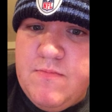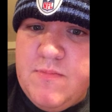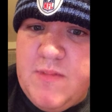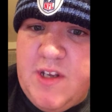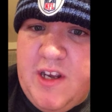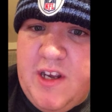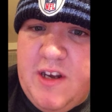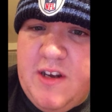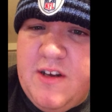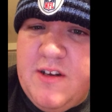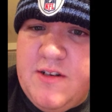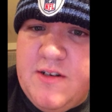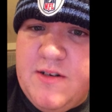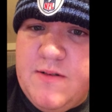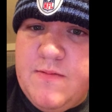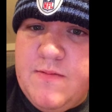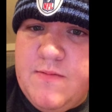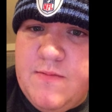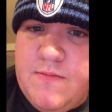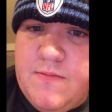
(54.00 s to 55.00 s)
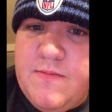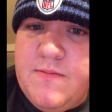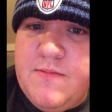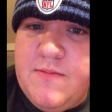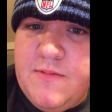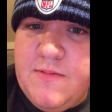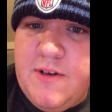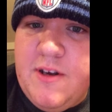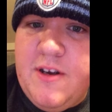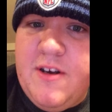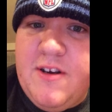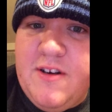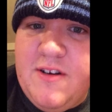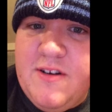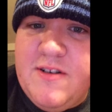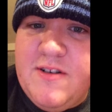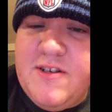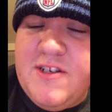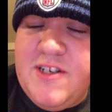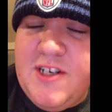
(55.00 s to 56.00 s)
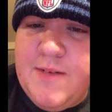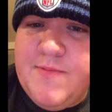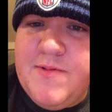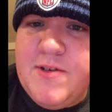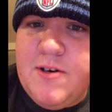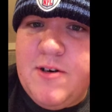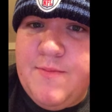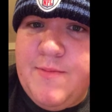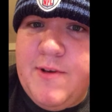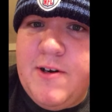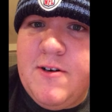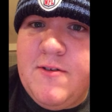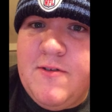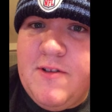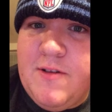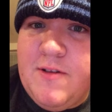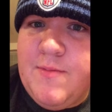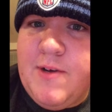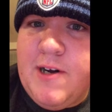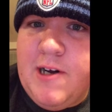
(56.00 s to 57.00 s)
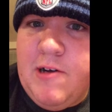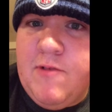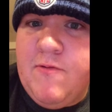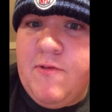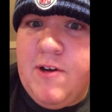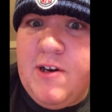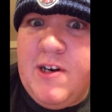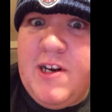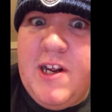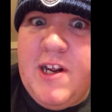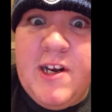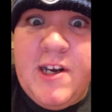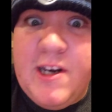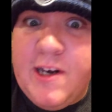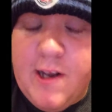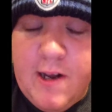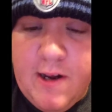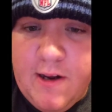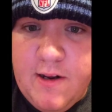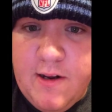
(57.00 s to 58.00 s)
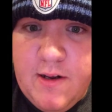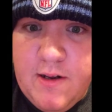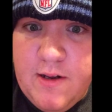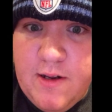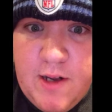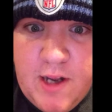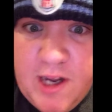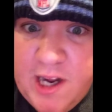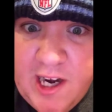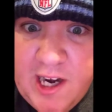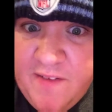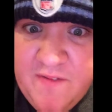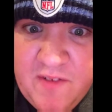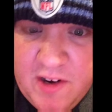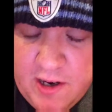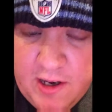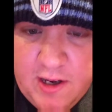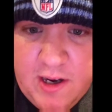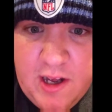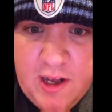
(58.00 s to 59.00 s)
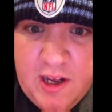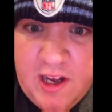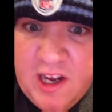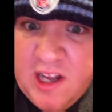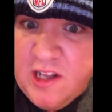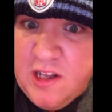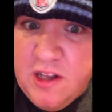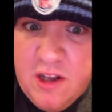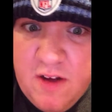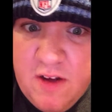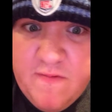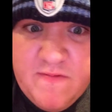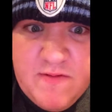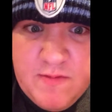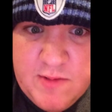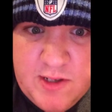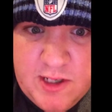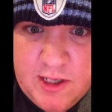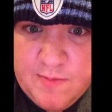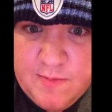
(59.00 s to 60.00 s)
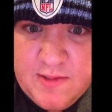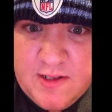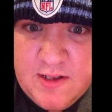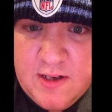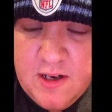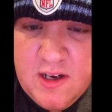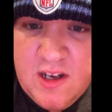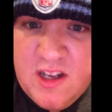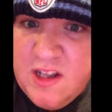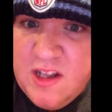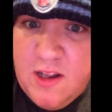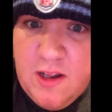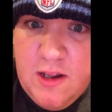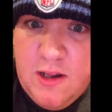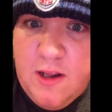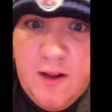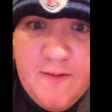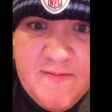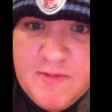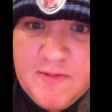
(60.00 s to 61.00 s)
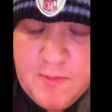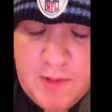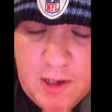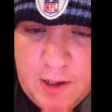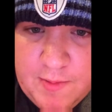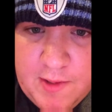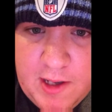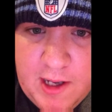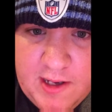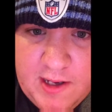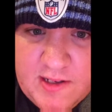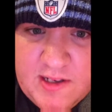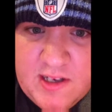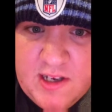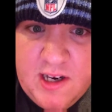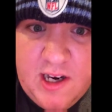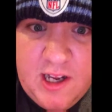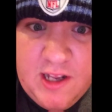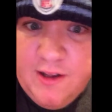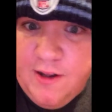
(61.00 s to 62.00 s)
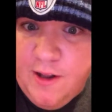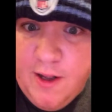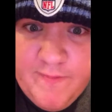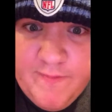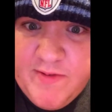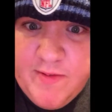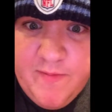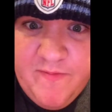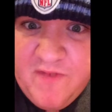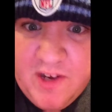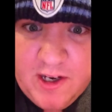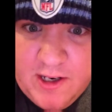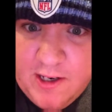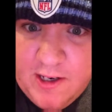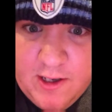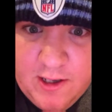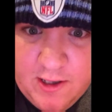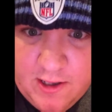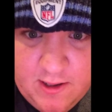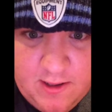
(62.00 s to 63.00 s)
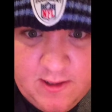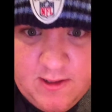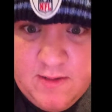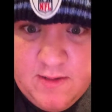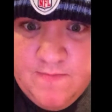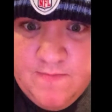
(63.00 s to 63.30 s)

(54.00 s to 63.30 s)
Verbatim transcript: Yeah. Yeah. Chips are better than the mile run any day any fucking day. I love some chips, love some cupcakes, and I love some fucking cookies.